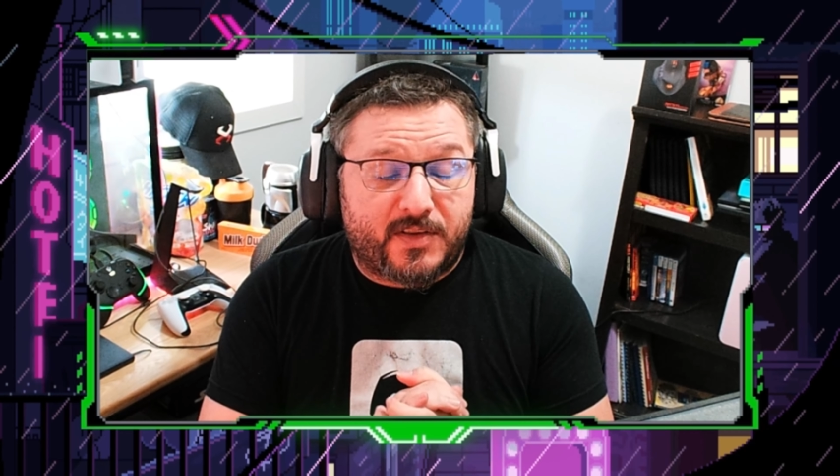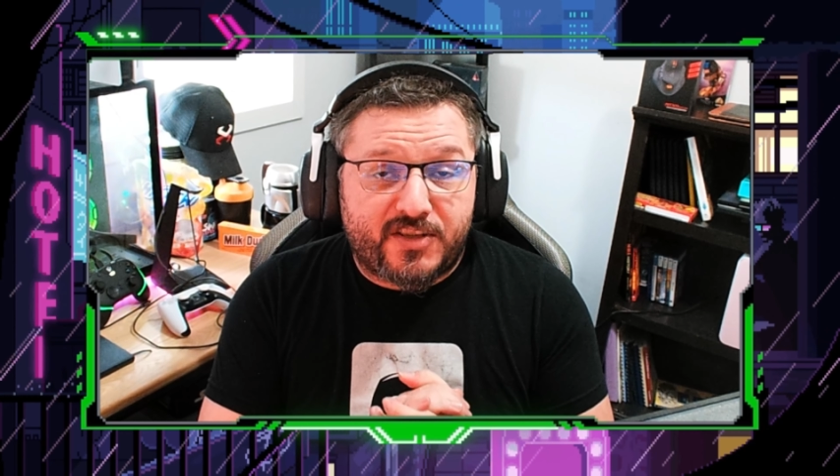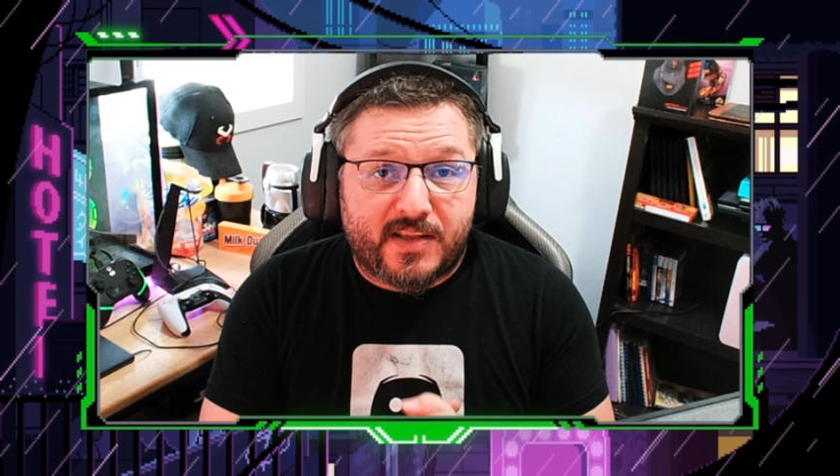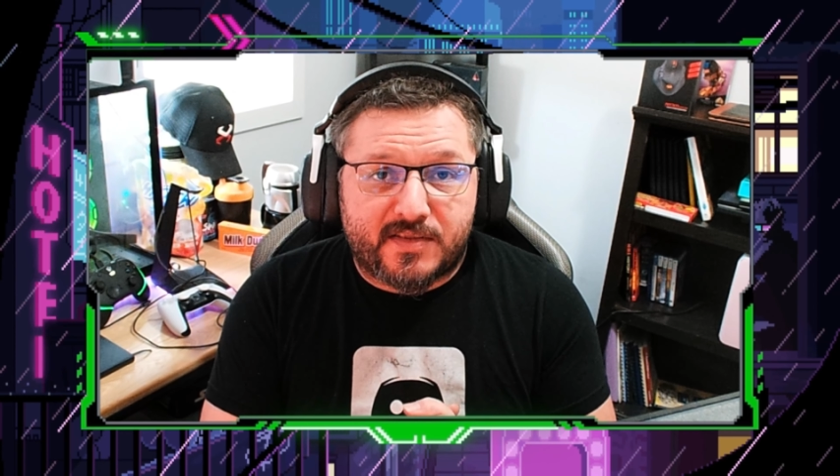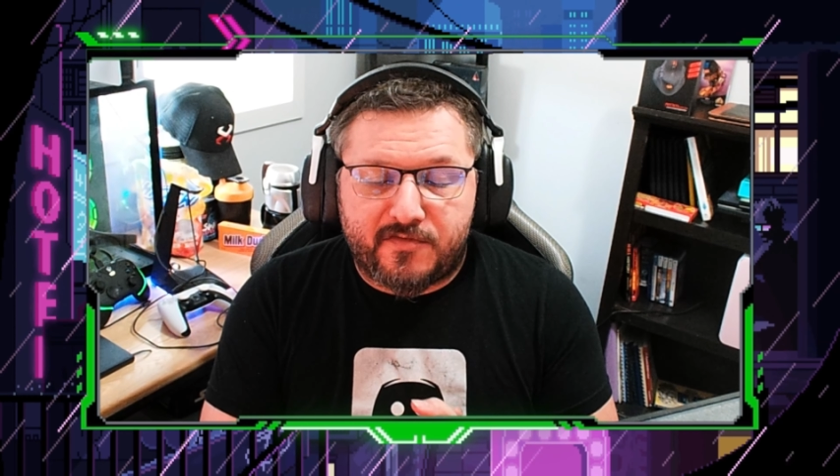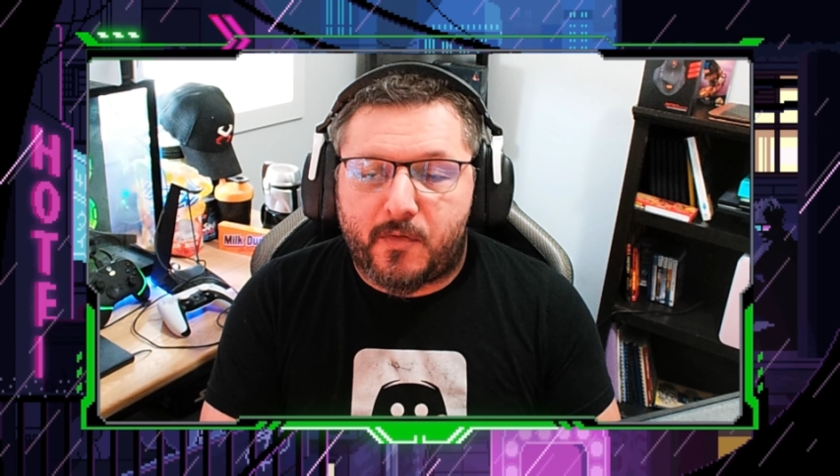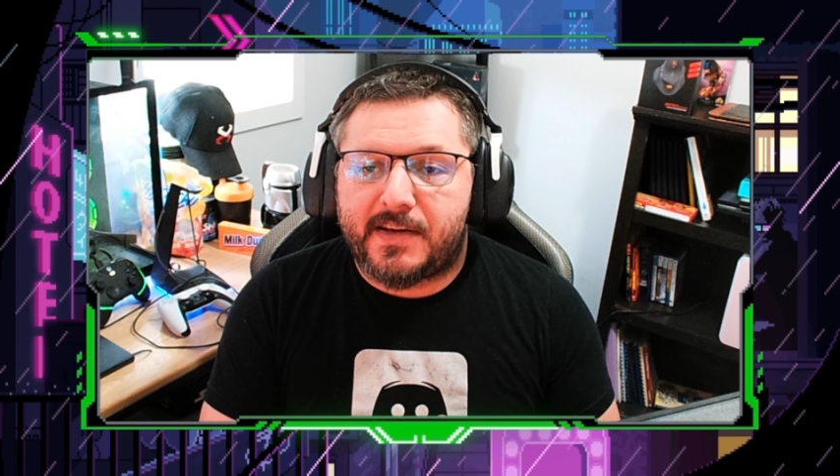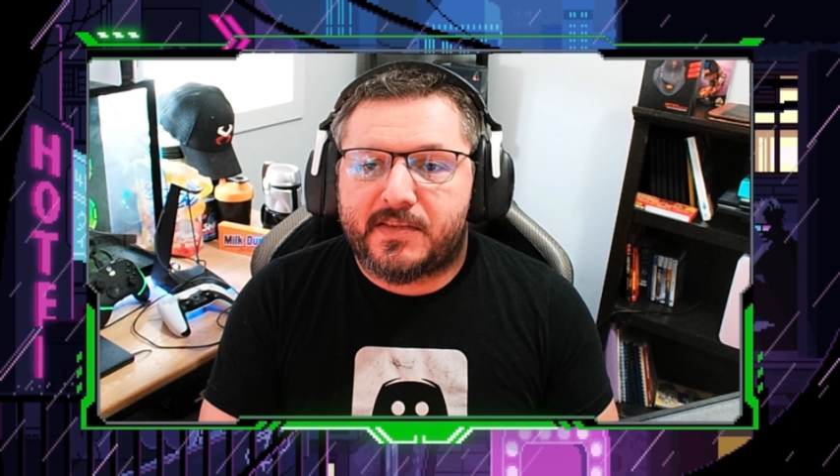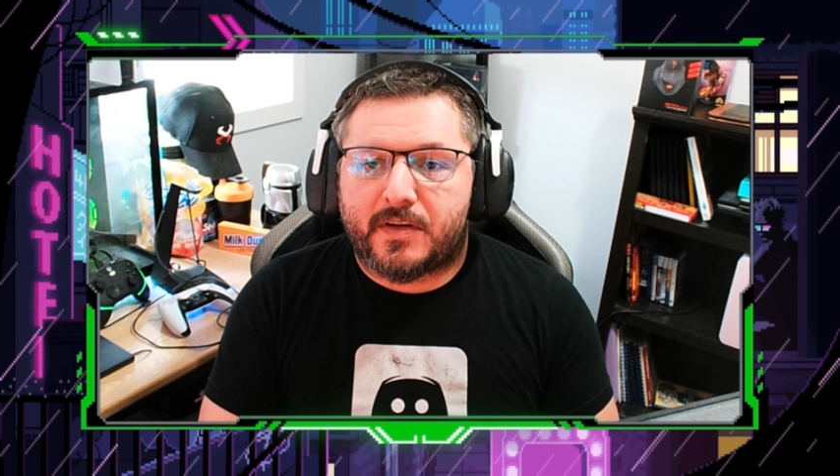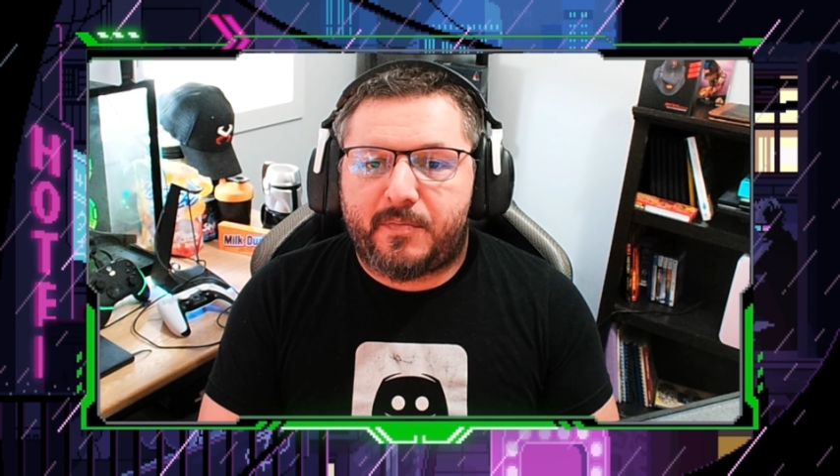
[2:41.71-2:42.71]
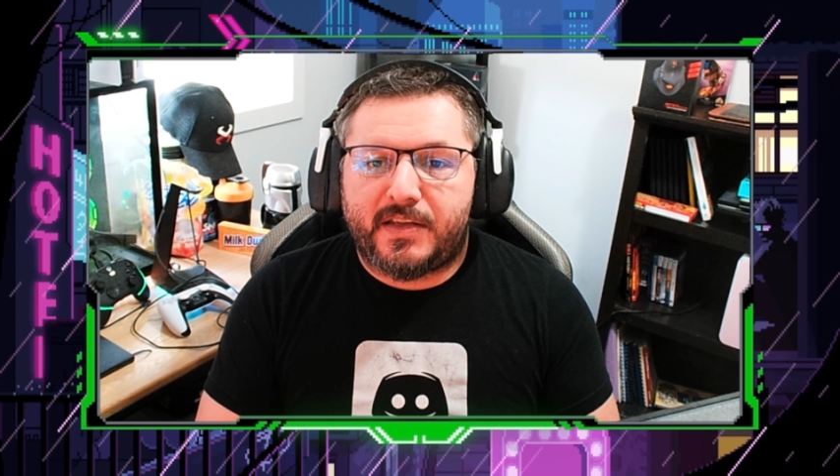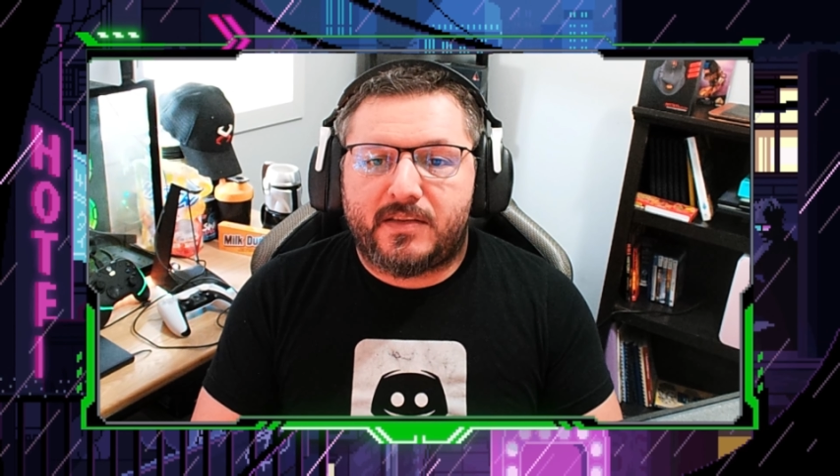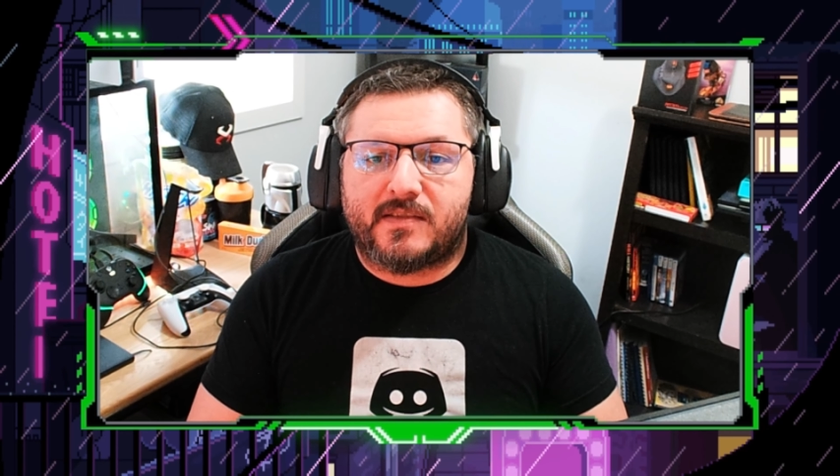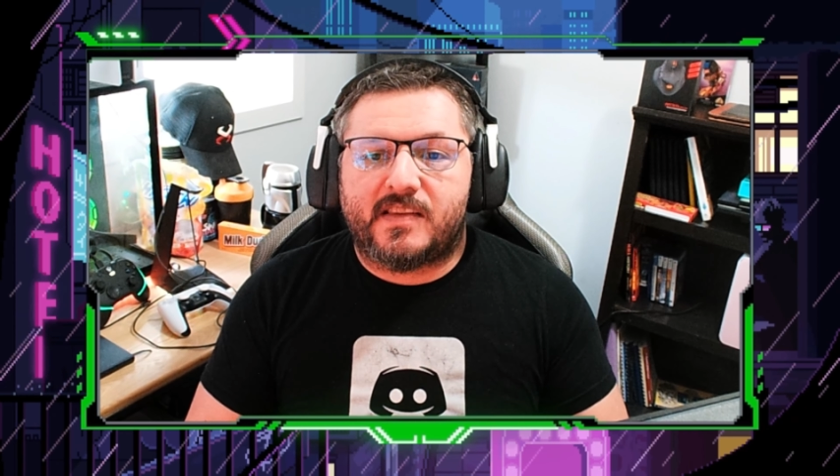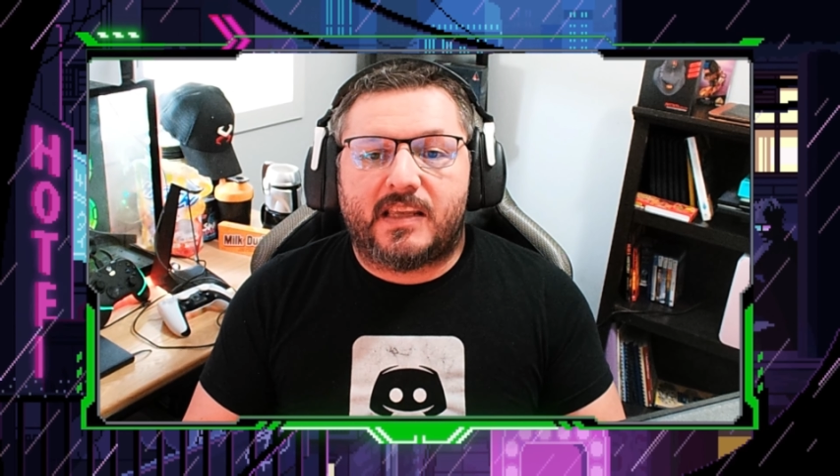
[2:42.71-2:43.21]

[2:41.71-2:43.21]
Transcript: a chance to voice their opinions.